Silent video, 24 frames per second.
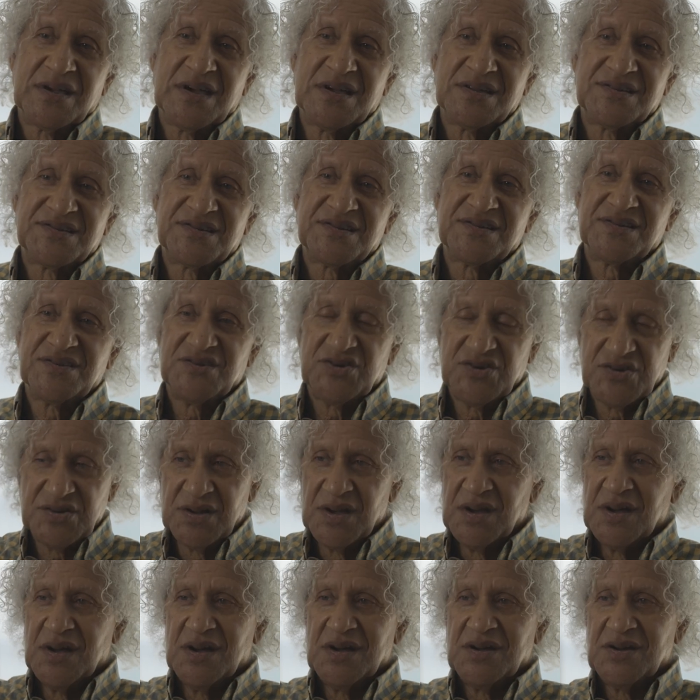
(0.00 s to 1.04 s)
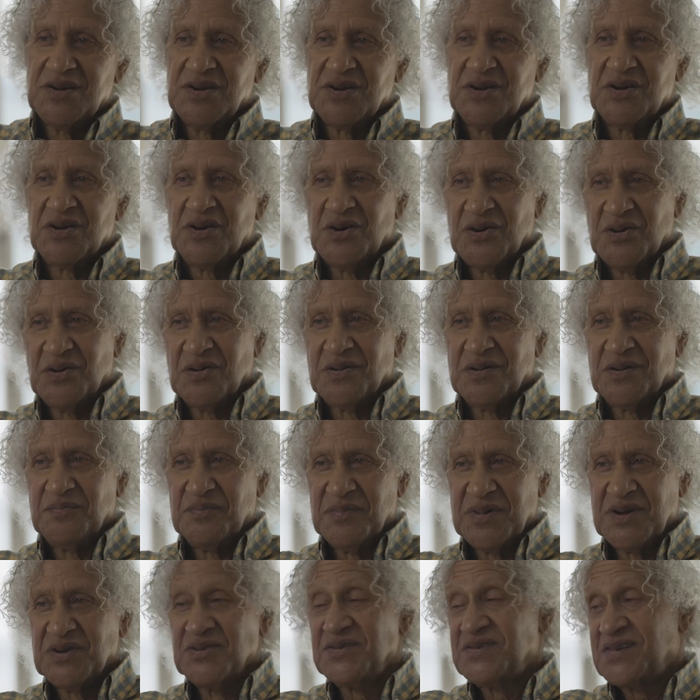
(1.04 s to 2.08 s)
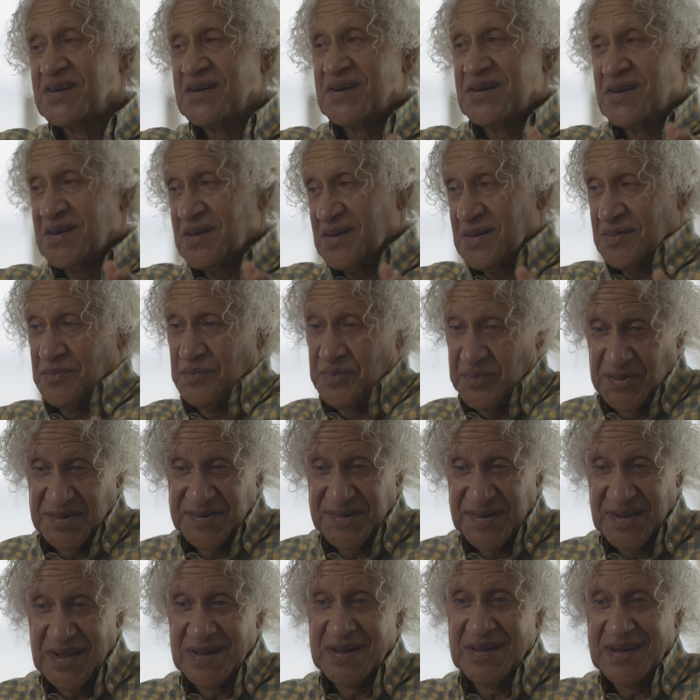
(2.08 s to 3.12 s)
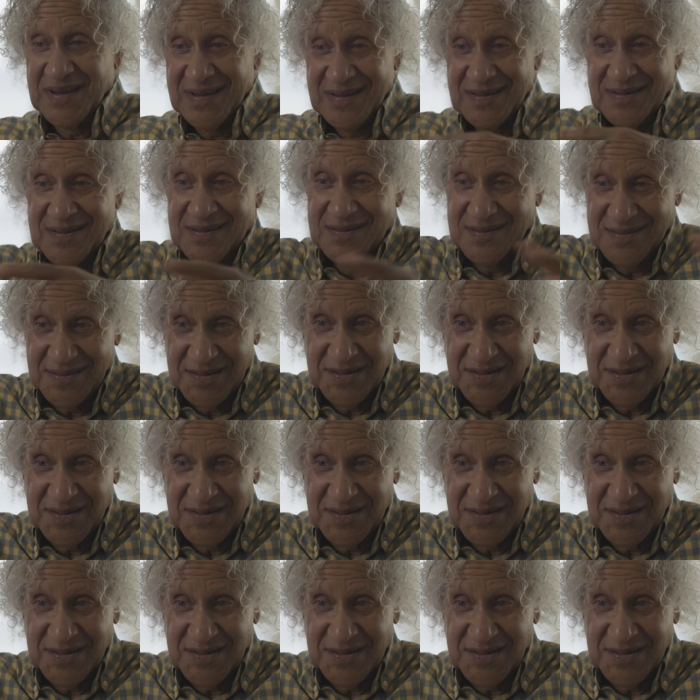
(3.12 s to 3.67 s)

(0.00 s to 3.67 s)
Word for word: It's you, know the music presenting